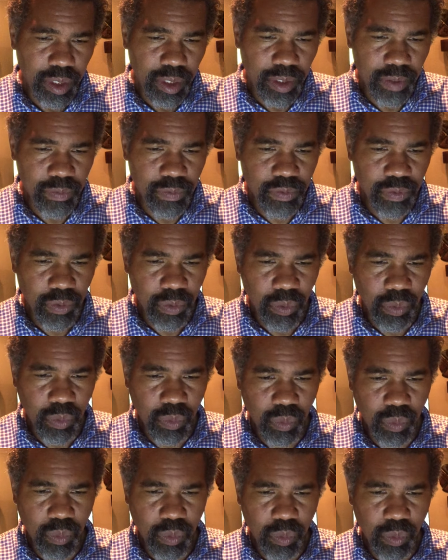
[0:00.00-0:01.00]
And
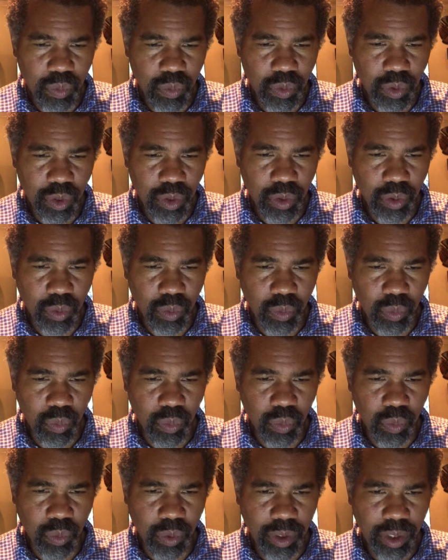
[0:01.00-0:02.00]
so,
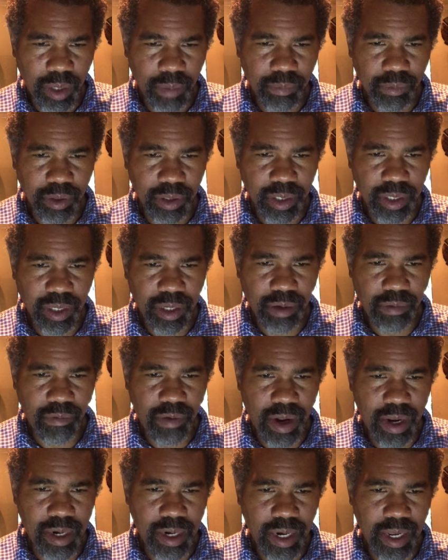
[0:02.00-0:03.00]
what I'm looking at
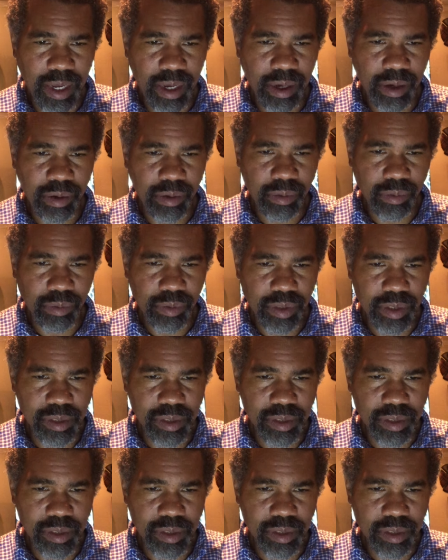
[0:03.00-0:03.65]
right now